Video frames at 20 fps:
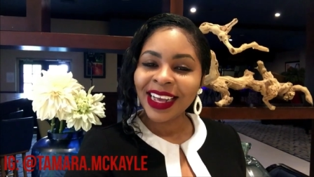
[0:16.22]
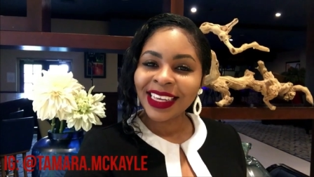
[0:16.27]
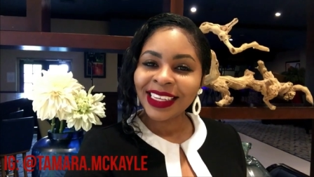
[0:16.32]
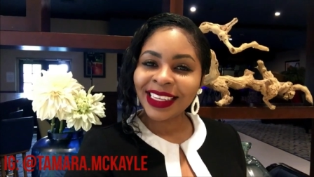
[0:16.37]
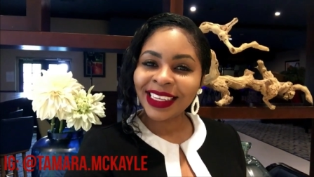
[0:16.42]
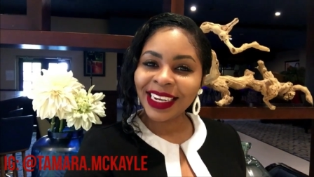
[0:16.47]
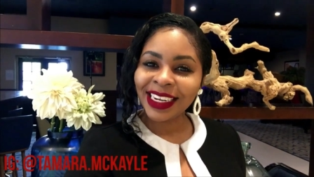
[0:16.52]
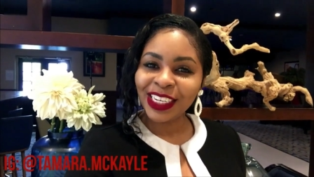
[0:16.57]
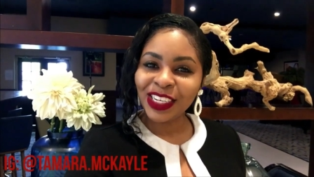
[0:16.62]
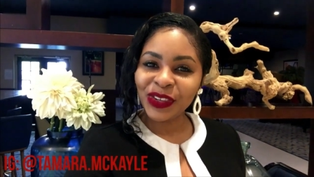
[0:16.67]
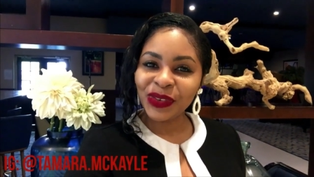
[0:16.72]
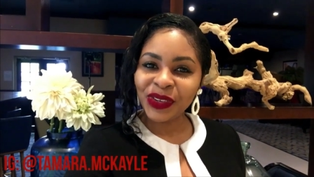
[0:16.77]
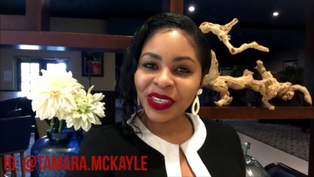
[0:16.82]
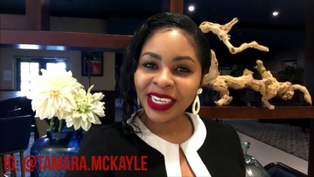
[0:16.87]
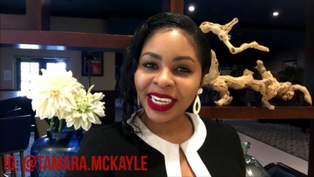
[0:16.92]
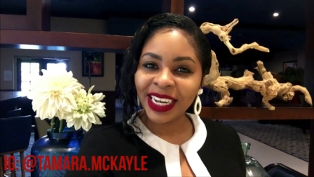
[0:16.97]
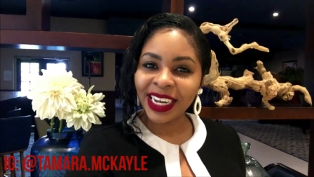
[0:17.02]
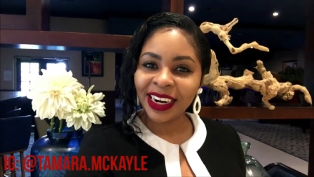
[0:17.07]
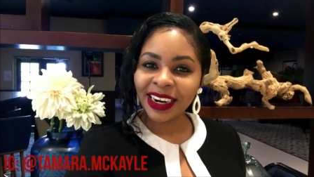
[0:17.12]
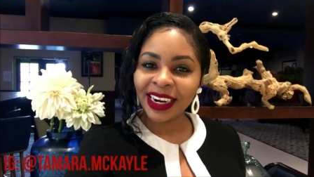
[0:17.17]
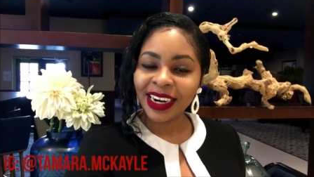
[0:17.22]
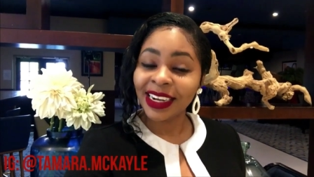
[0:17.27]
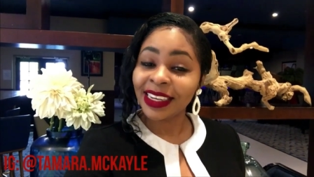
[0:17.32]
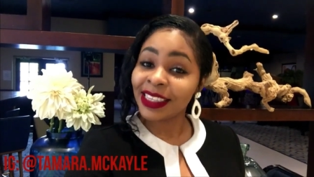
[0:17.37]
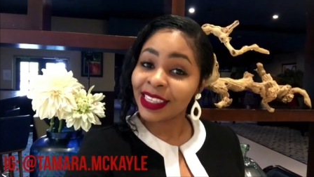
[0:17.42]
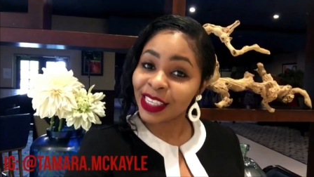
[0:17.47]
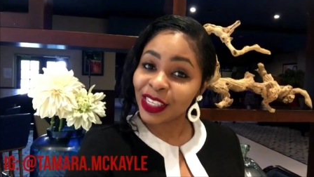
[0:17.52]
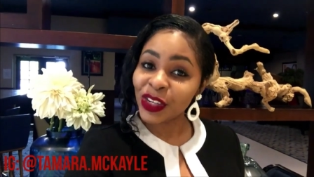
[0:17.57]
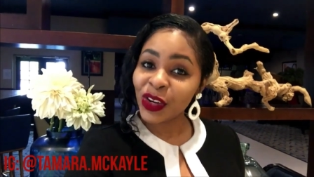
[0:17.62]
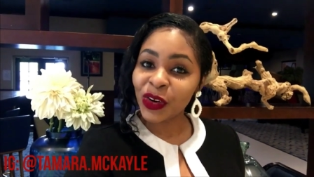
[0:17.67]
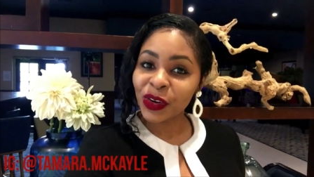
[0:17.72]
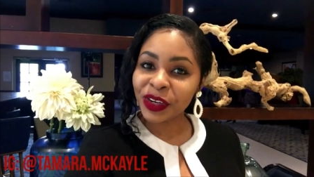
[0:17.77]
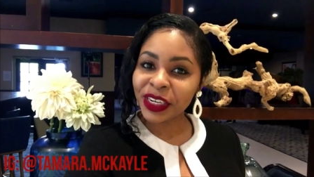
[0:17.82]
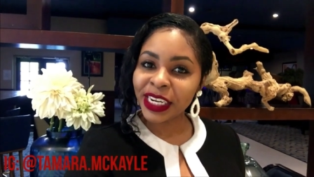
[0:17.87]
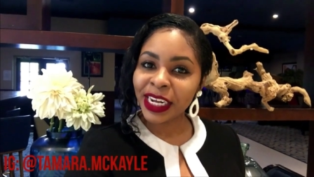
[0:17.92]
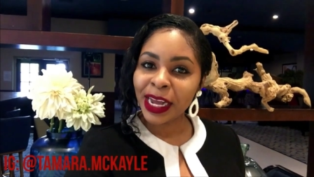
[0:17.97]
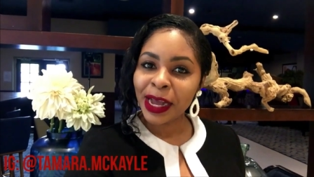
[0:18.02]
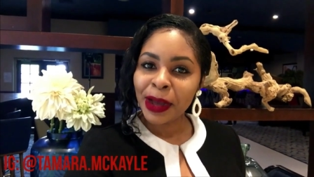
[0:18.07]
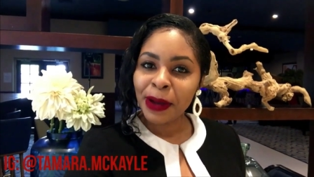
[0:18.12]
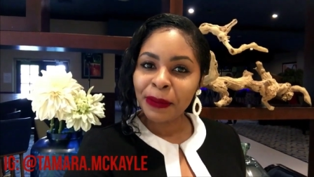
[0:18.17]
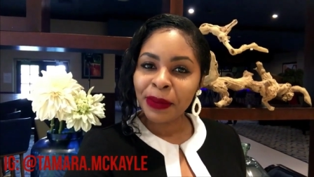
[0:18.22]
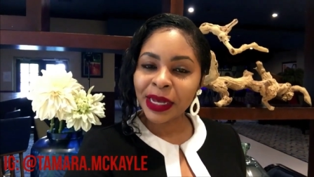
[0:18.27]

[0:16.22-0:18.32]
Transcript: Stay tuned to hear his story,